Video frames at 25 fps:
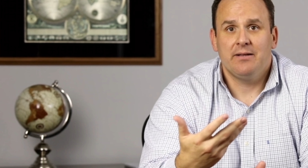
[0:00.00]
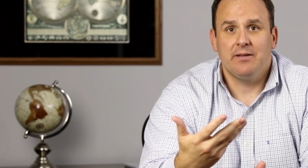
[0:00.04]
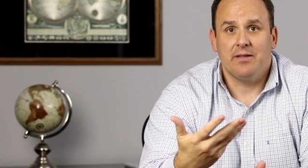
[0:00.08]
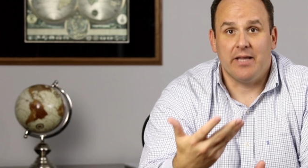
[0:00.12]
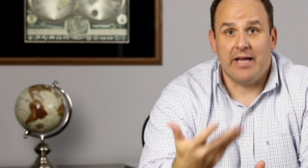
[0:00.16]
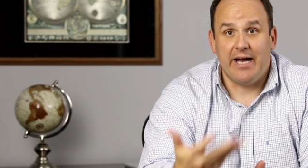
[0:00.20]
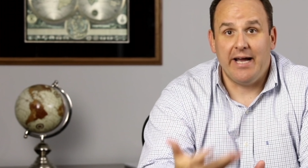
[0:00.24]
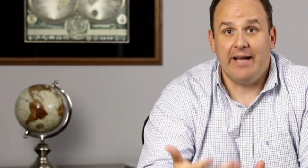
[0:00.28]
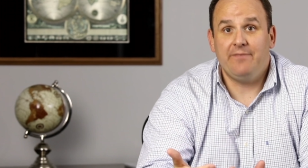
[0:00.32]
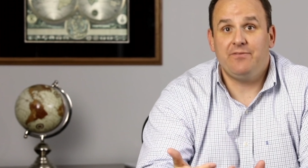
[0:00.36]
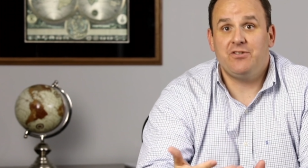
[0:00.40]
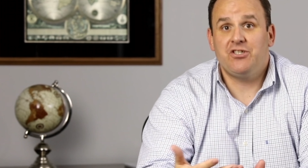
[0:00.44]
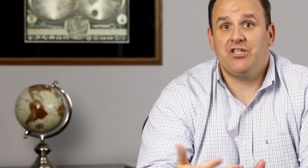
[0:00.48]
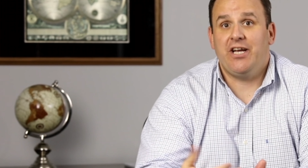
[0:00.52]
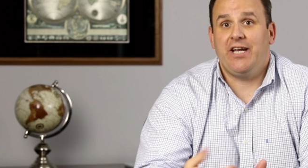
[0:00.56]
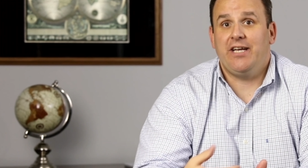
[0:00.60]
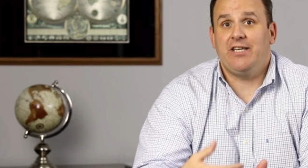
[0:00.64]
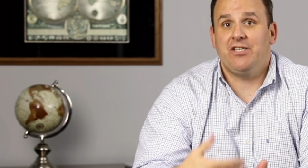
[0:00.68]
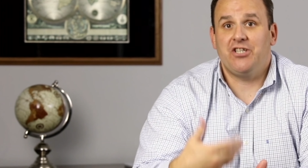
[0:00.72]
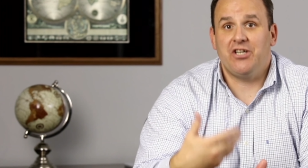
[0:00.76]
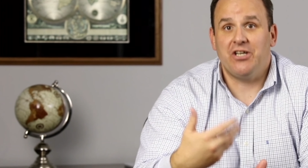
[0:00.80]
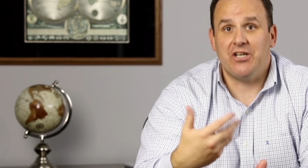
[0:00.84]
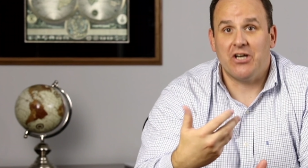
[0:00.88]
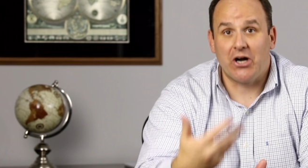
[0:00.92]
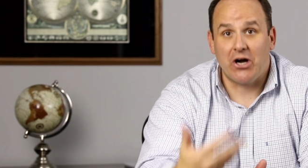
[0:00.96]
life
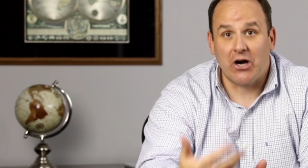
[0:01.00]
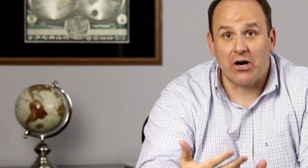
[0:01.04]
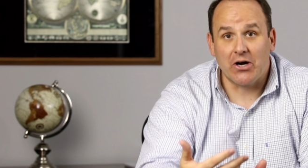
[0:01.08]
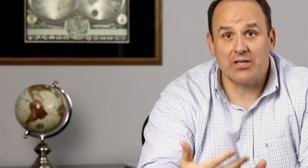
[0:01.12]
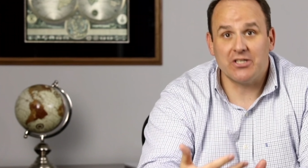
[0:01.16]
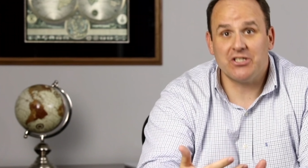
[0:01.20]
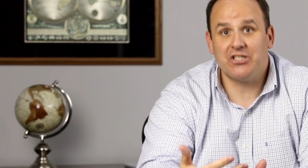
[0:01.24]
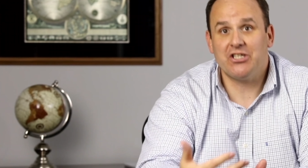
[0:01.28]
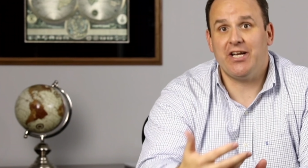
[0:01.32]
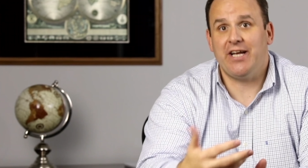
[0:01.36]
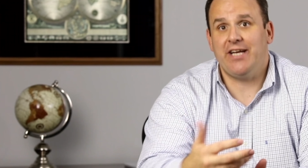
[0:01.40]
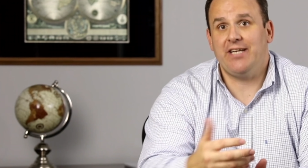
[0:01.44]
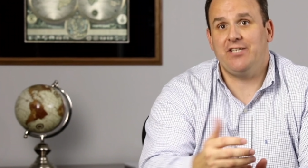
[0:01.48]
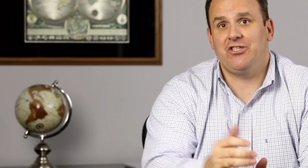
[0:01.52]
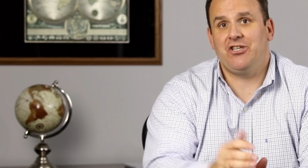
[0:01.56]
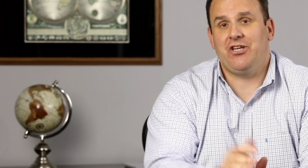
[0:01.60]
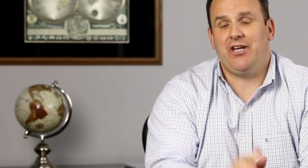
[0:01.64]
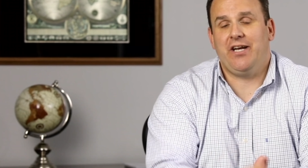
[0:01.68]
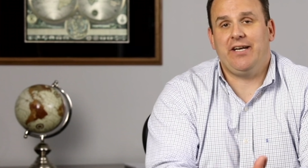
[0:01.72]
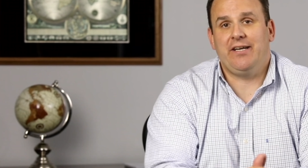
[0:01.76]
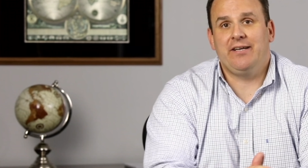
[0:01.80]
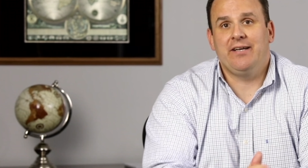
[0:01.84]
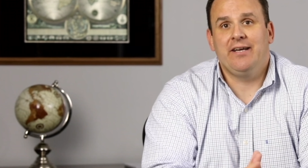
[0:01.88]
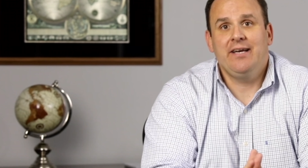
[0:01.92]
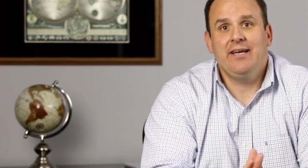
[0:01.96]
changing, heart
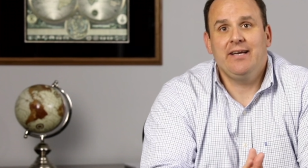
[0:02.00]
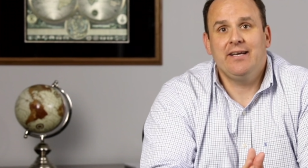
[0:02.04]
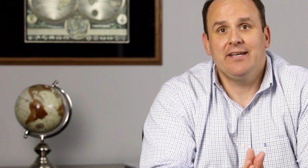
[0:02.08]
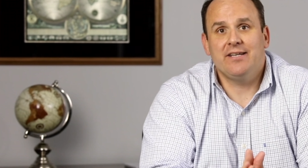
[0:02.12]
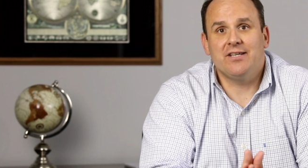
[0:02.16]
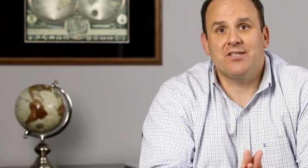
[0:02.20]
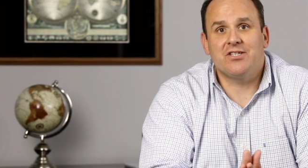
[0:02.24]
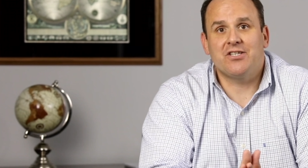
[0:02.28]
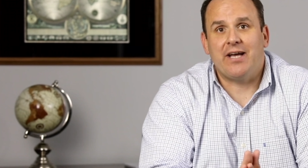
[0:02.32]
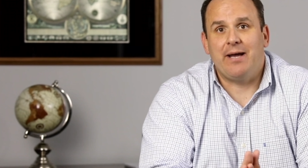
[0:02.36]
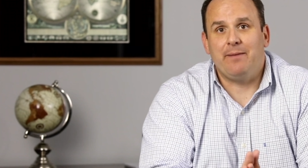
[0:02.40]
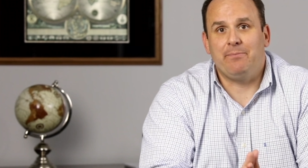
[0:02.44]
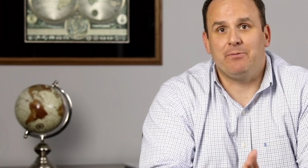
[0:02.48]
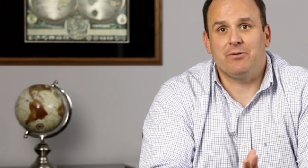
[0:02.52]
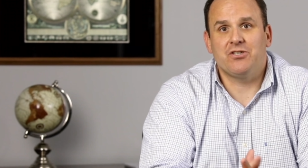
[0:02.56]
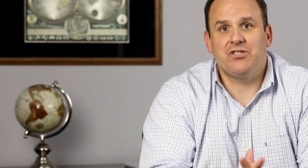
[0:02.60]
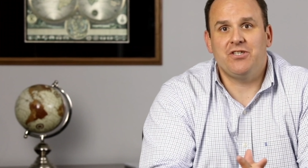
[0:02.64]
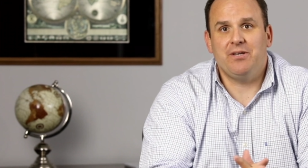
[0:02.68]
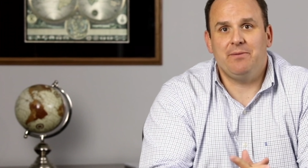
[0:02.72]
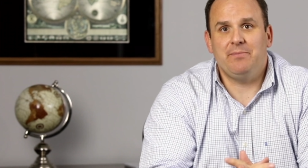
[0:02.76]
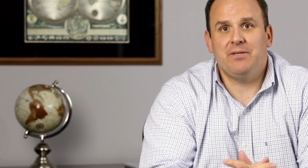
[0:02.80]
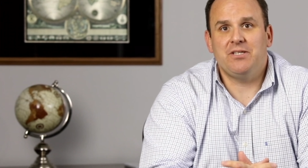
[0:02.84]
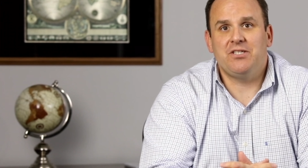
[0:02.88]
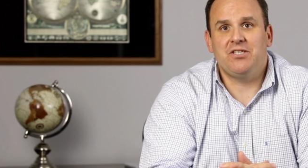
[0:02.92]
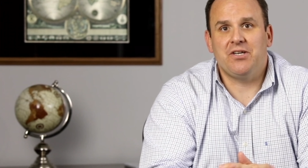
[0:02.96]
changing
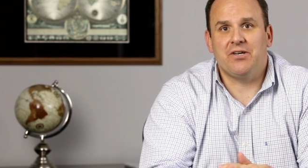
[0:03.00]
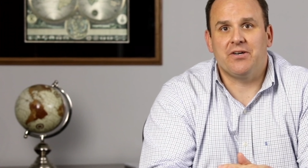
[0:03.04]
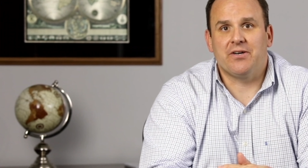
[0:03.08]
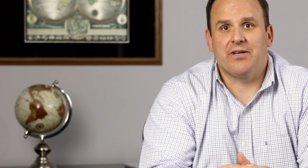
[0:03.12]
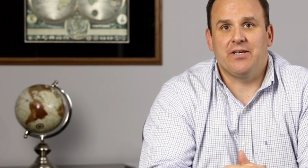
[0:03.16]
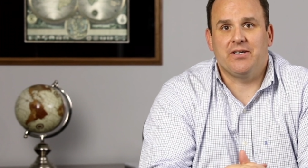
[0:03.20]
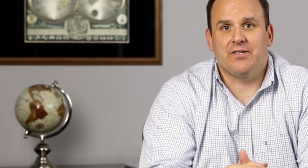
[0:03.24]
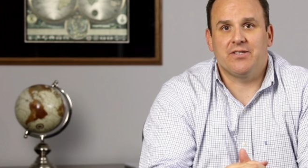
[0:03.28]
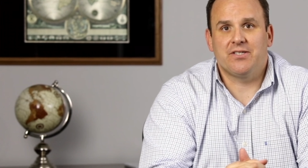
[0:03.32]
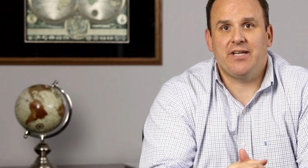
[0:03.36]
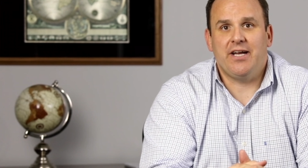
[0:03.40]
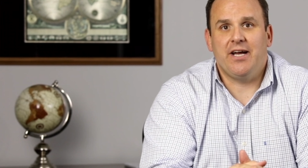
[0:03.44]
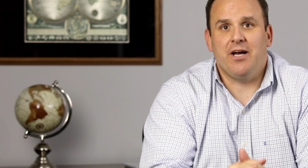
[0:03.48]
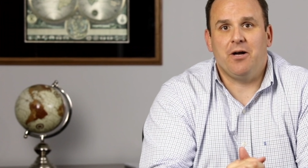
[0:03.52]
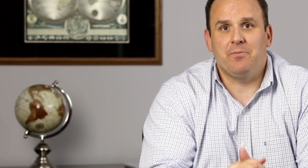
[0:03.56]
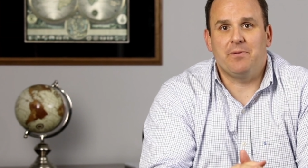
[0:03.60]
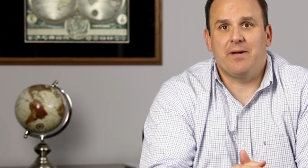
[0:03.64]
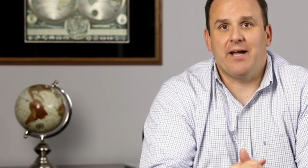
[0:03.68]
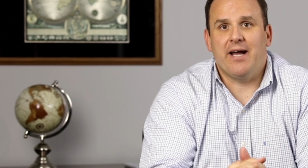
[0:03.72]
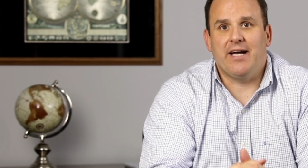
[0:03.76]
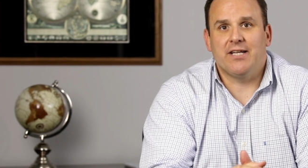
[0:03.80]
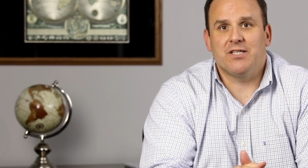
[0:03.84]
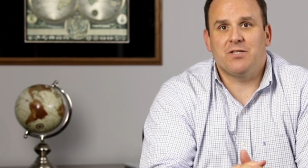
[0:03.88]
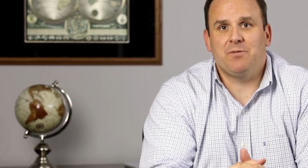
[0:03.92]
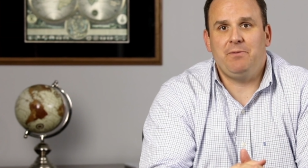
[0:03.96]
discipleship materials to help
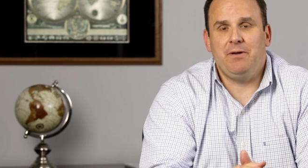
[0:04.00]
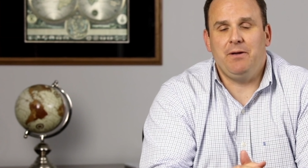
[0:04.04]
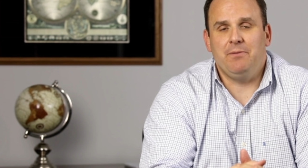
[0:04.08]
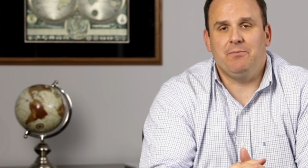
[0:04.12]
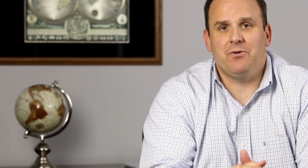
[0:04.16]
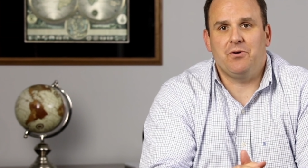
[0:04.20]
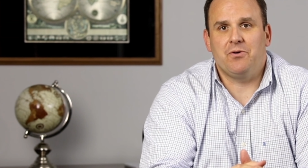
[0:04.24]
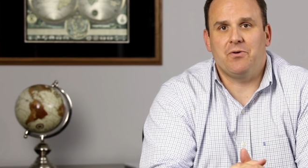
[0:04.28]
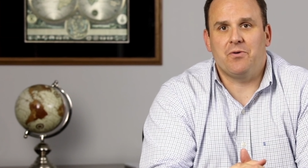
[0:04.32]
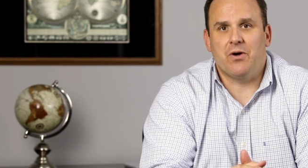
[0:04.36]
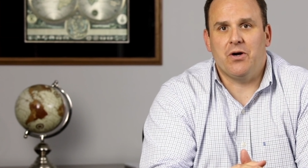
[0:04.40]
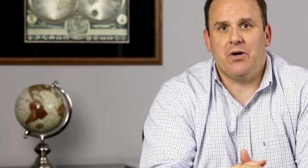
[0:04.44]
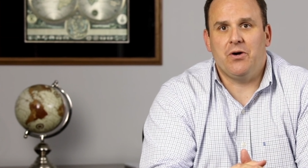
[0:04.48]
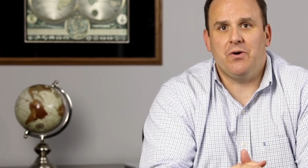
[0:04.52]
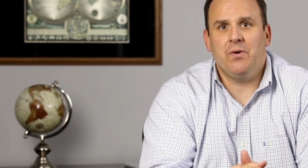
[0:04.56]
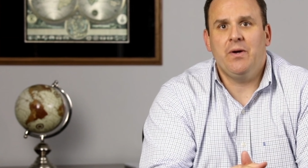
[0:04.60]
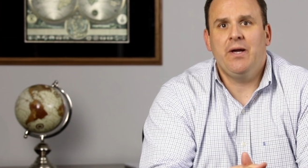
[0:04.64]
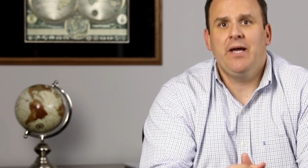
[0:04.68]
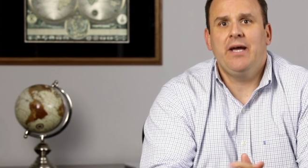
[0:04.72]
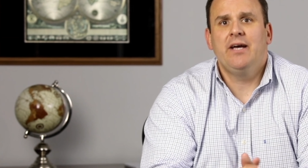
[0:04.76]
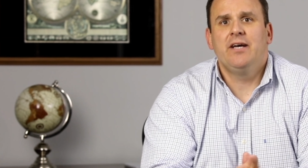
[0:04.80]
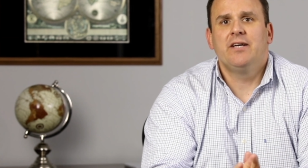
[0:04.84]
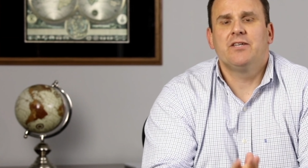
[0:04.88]
God's people grow.